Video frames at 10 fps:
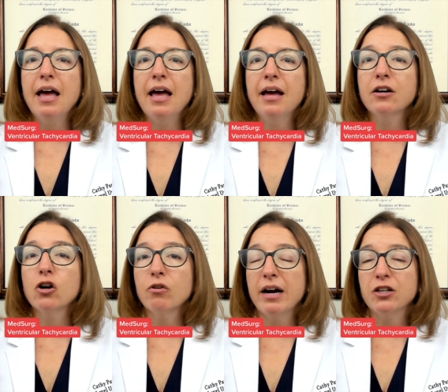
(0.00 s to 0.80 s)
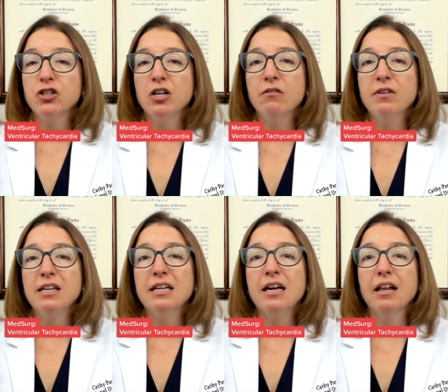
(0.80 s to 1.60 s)
and correction of
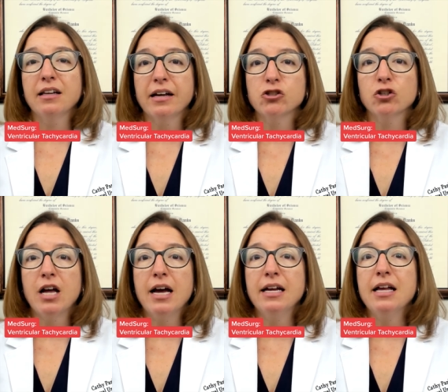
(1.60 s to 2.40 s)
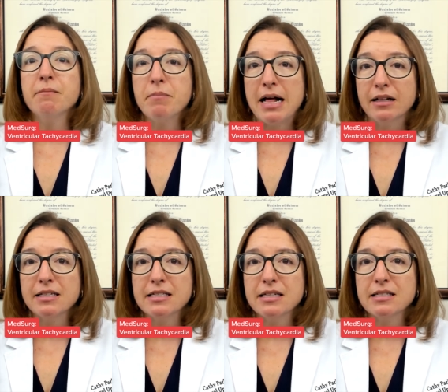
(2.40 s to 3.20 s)
any electrolyte
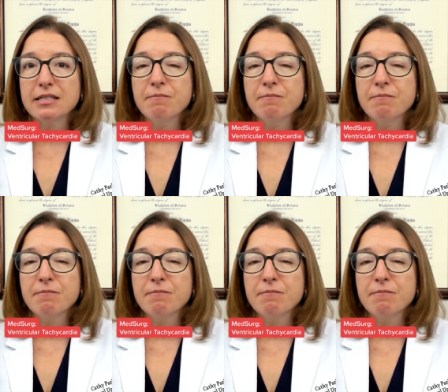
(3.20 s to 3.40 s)
imbalances.